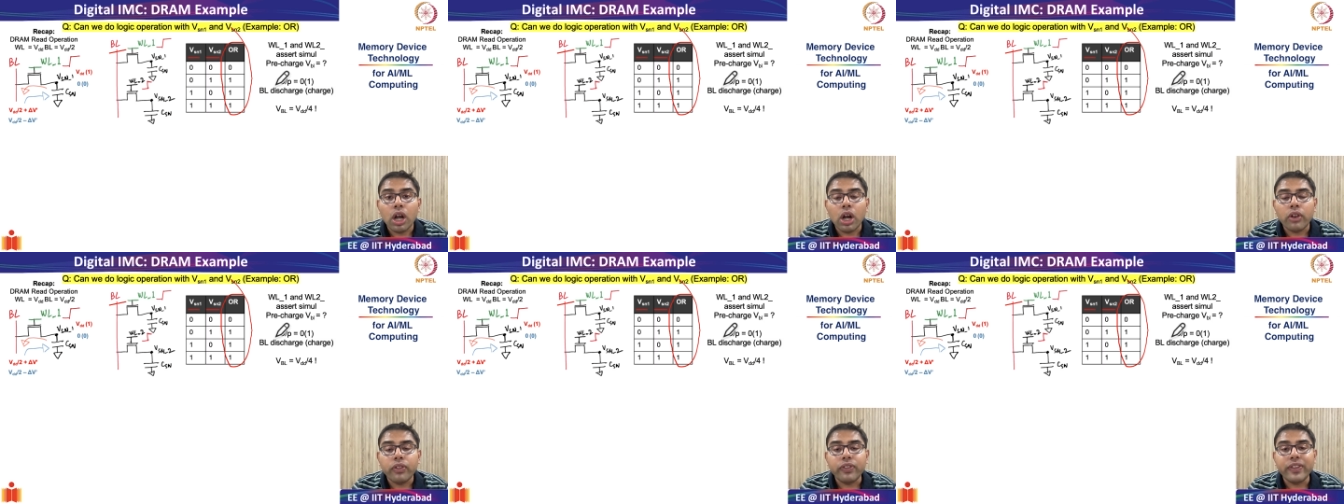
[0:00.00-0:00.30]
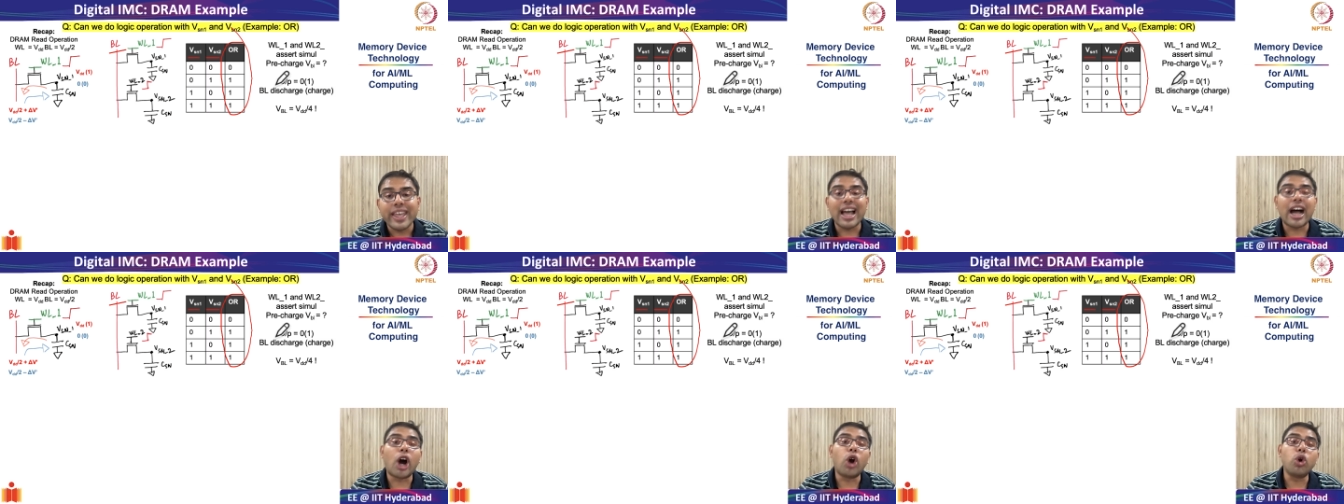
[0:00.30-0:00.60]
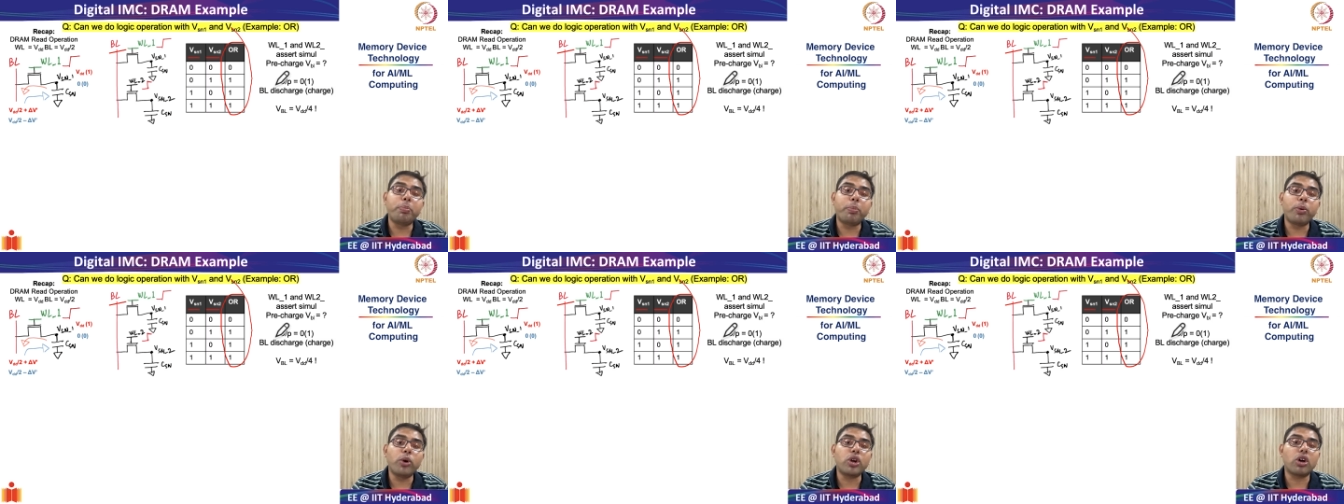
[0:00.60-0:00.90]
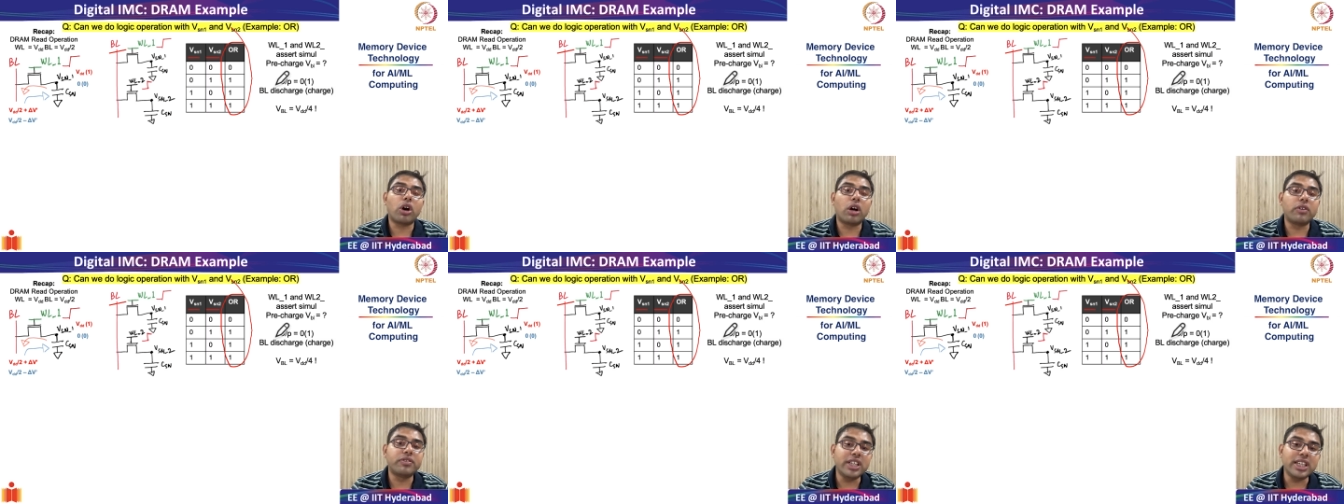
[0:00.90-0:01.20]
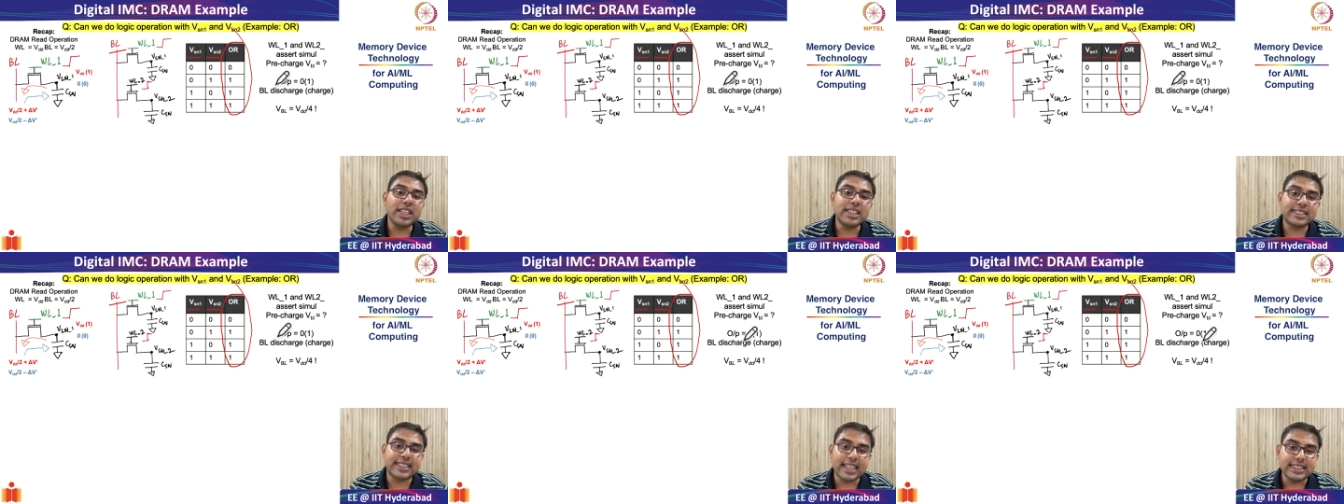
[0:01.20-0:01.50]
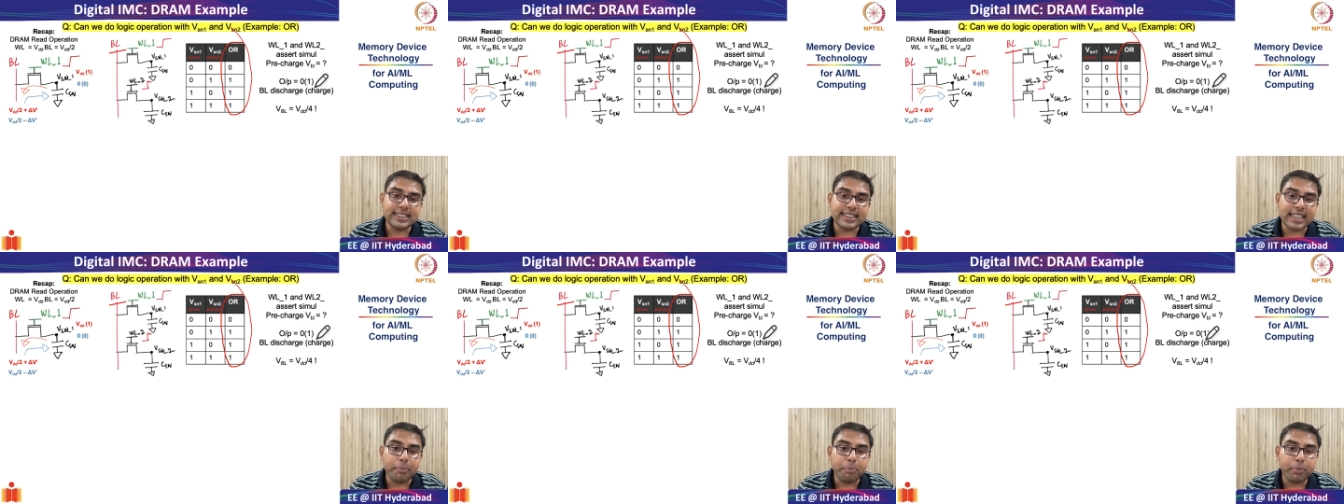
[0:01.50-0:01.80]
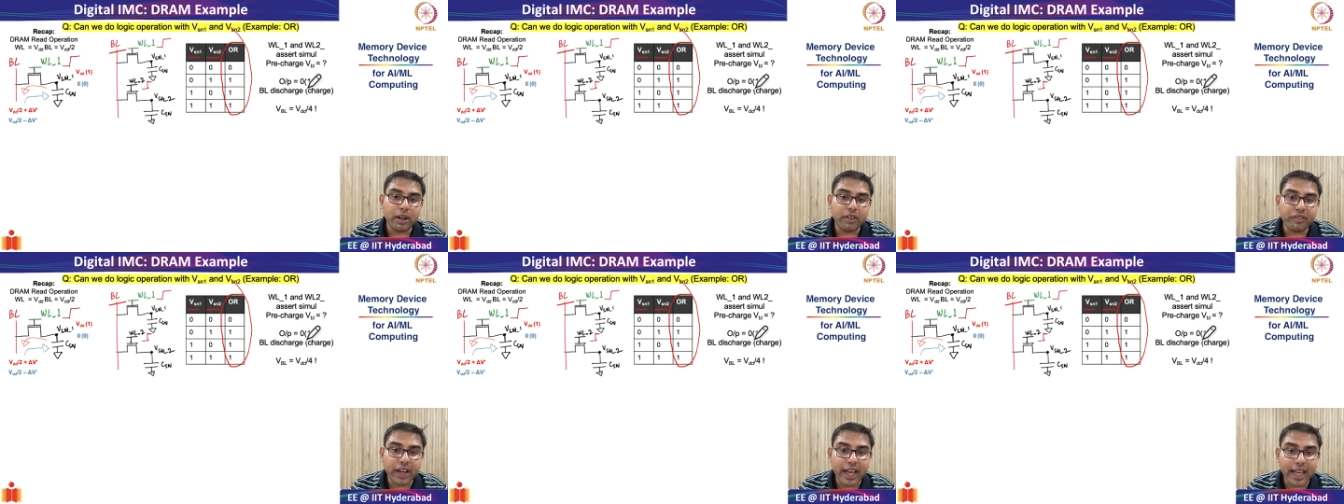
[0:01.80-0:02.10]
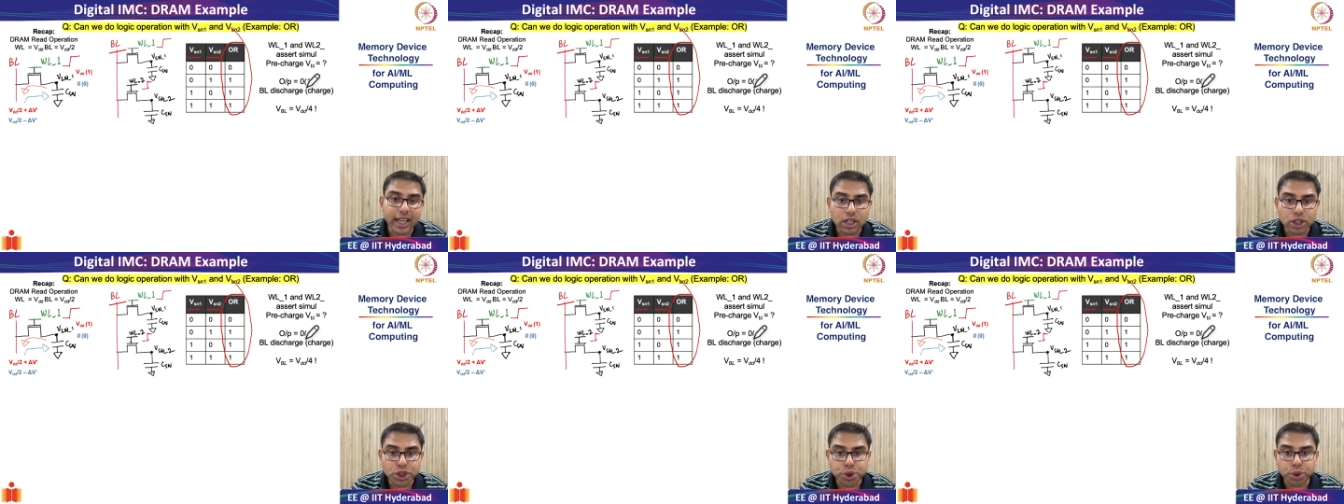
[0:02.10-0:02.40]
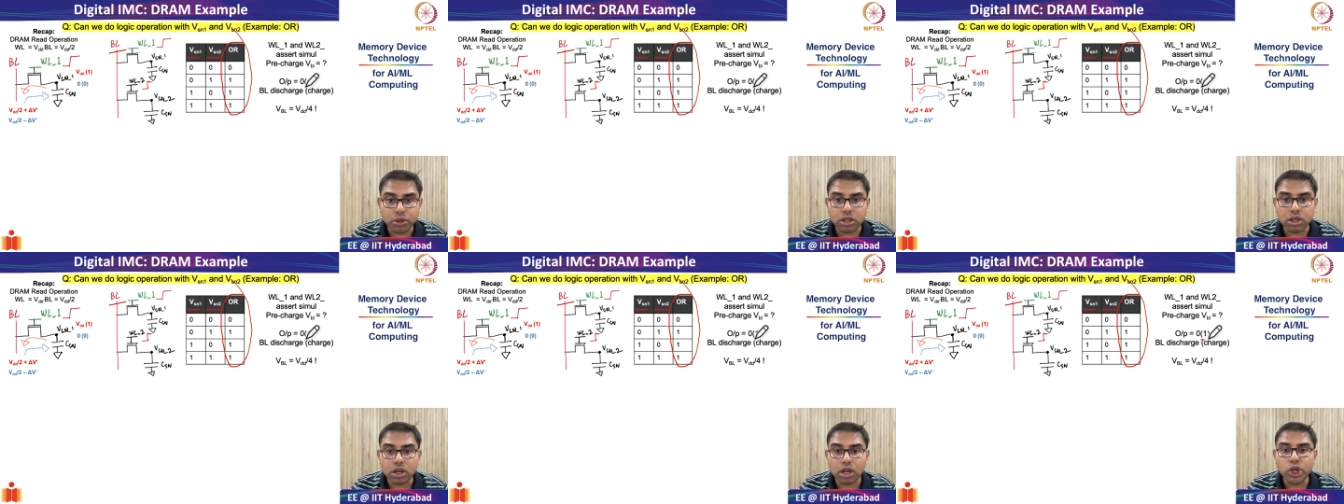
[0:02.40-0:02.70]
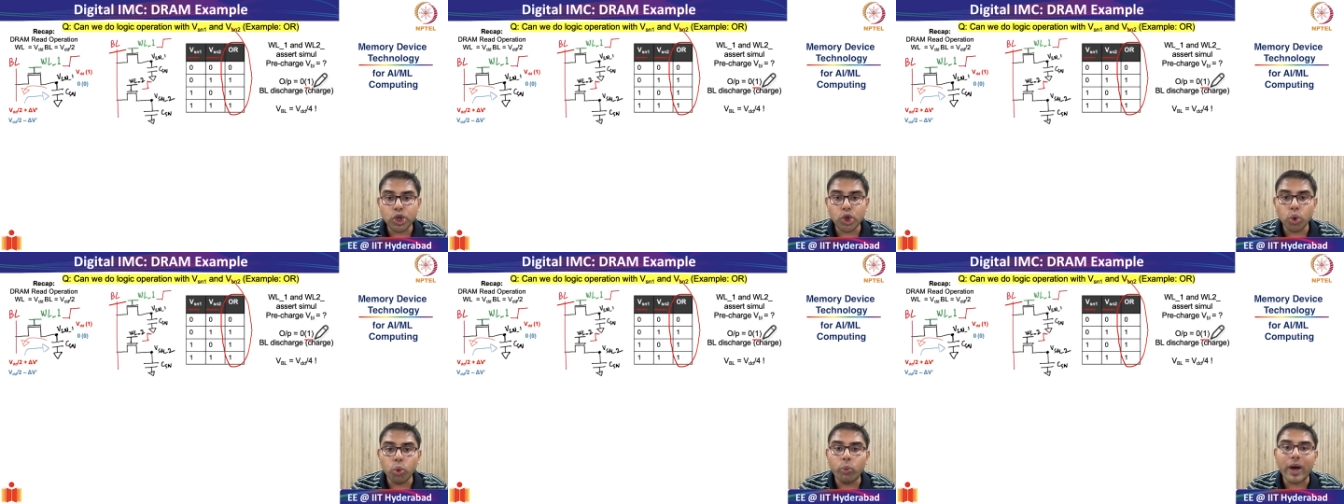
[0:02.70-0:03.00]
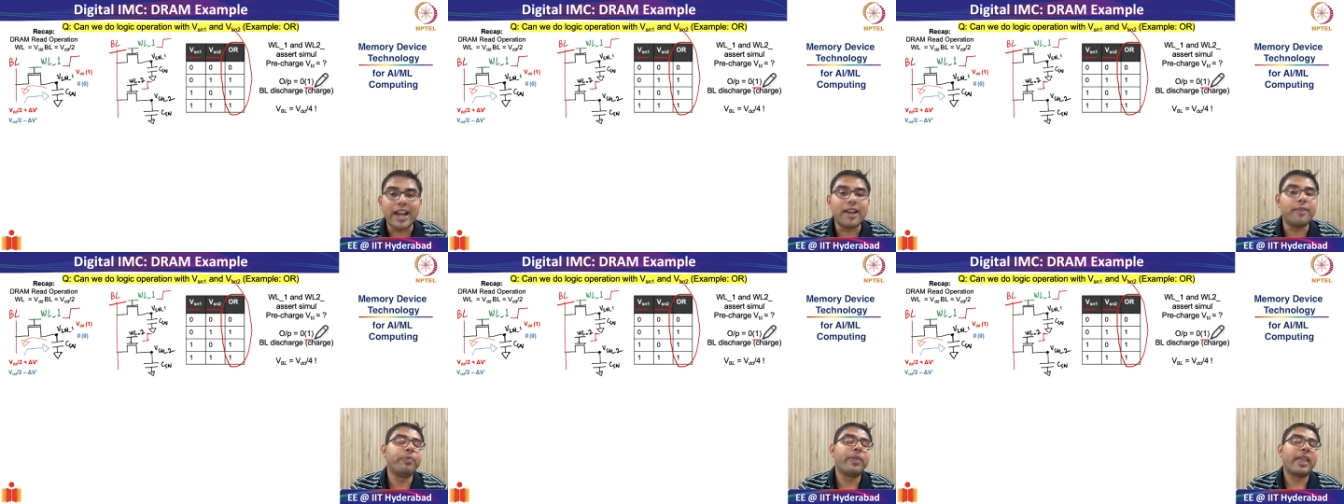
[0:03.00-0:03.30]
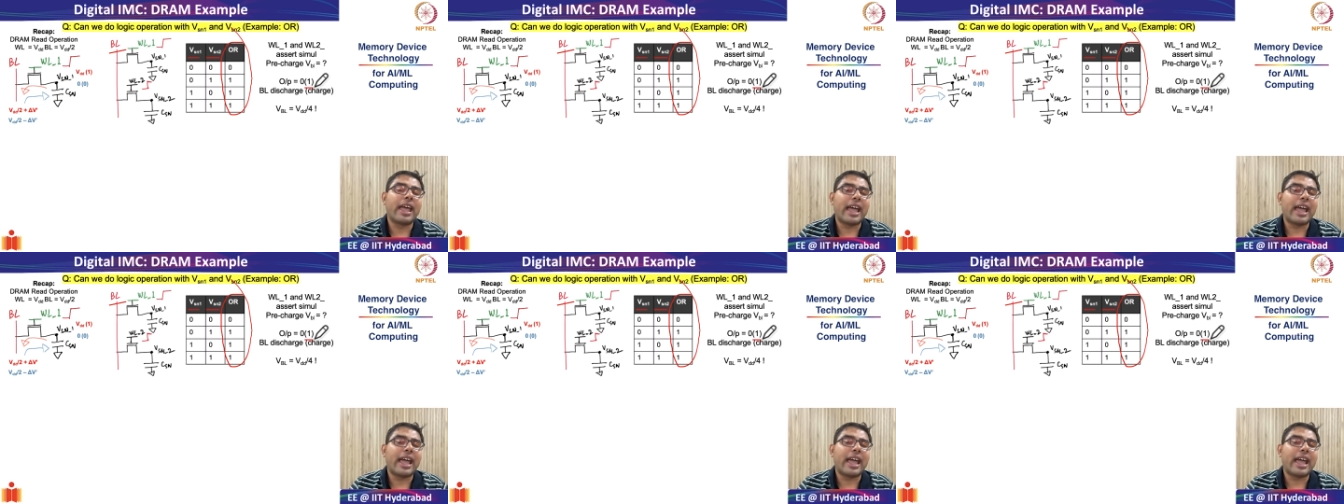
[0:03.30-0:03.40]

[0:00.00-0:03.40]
the output of the sense amplifier should turn to 1.